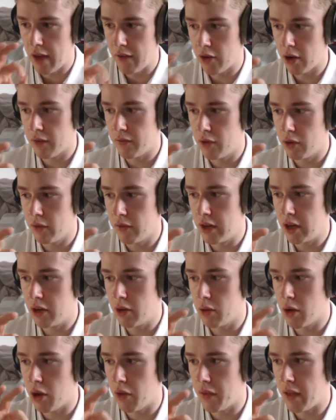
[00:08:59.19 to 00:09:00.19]
I've got a full
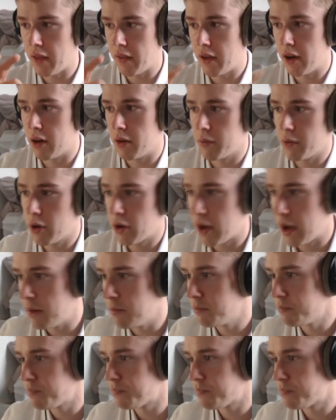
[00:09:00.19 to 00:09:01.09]
video on that there, okay?